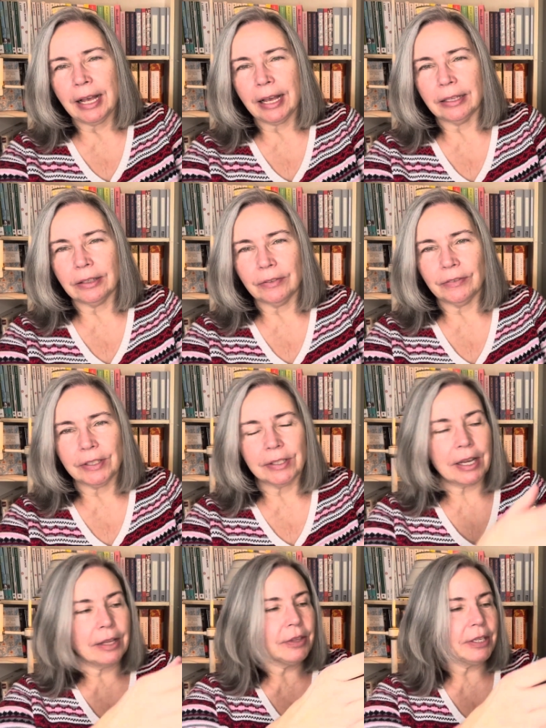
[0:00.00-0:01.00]
I love it. It's
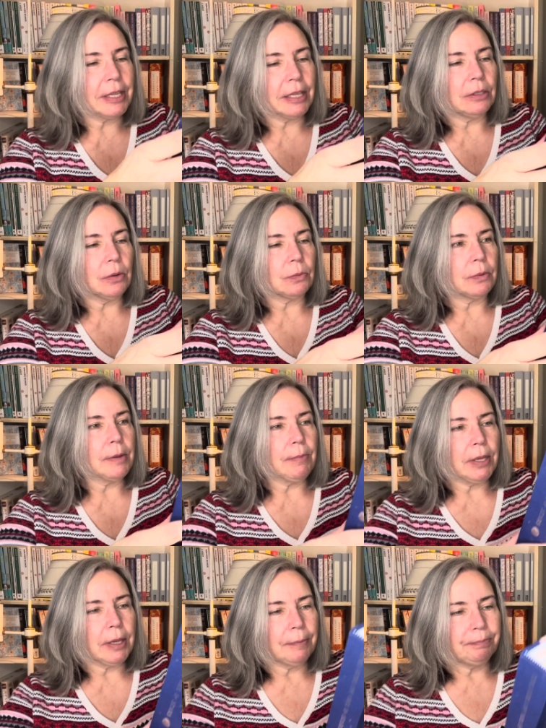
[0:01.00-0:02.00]
got the yellow
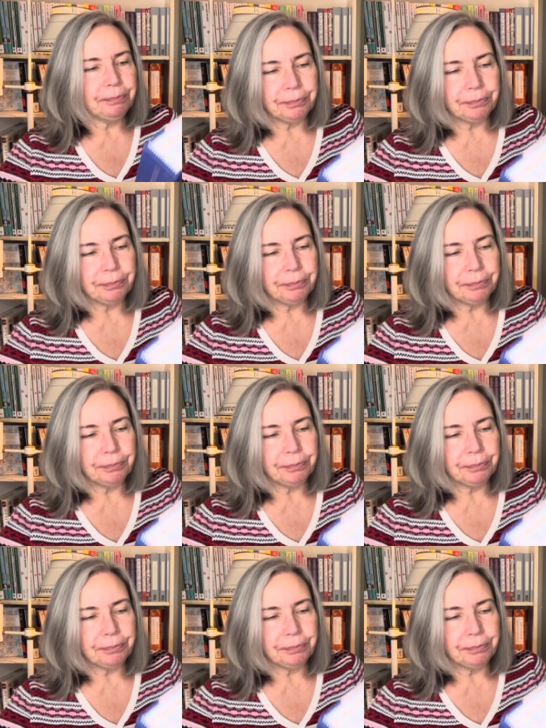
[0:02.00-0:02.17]
ribbon.